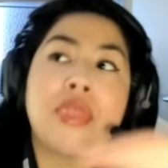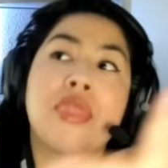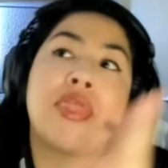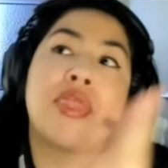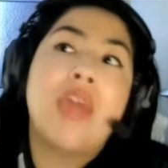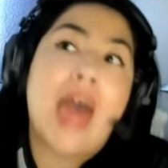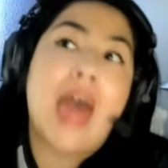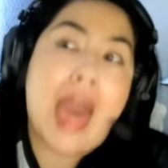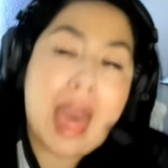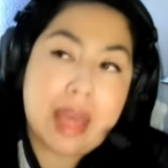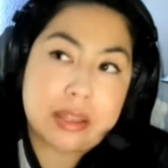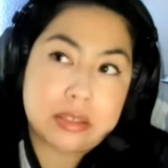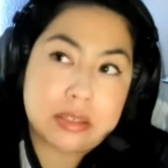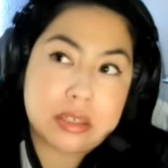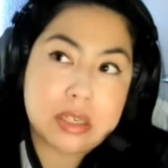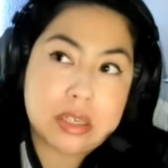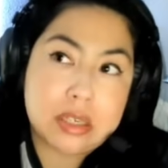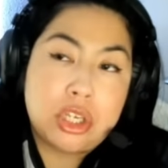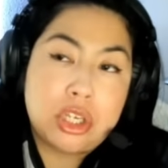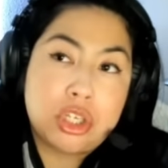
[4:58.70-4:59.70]
that
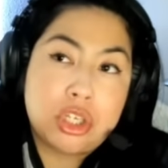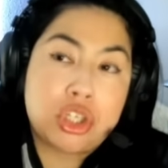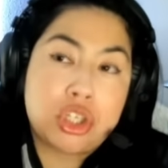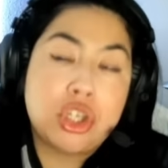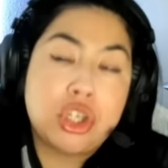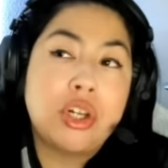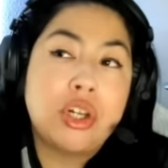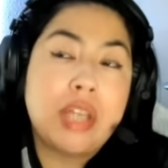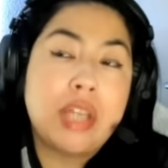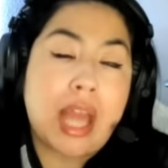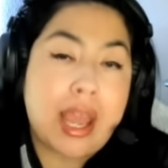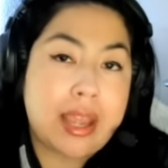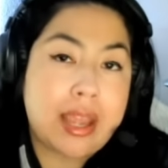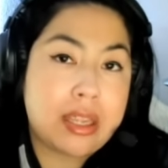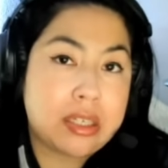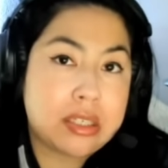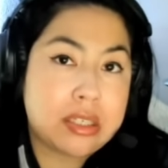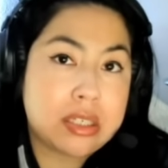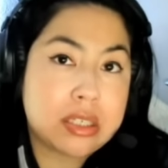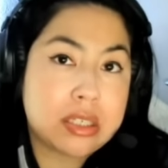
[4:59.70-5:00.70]
Suge
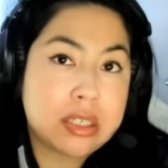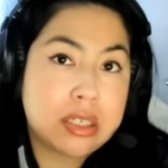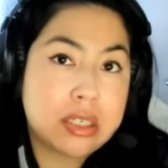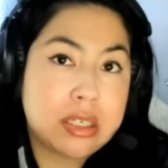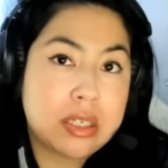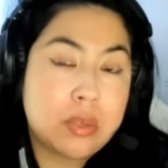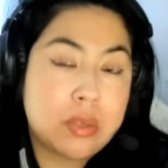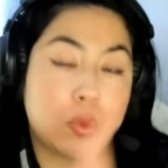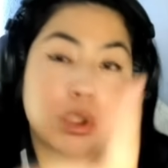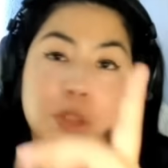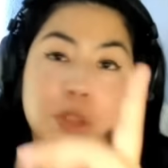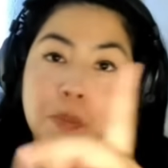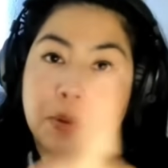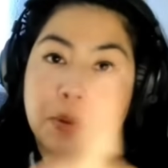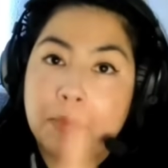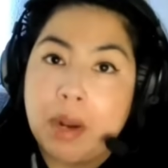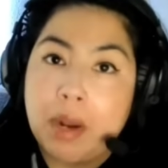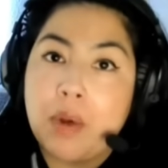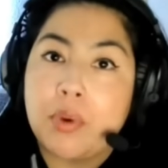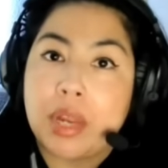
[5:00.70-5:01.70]
Knight was
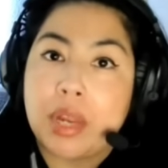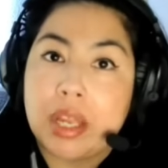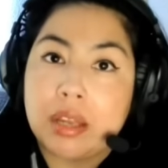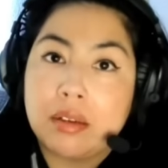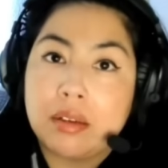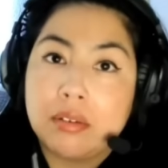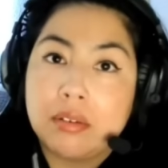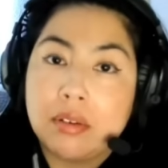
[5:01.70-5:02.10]
promoting,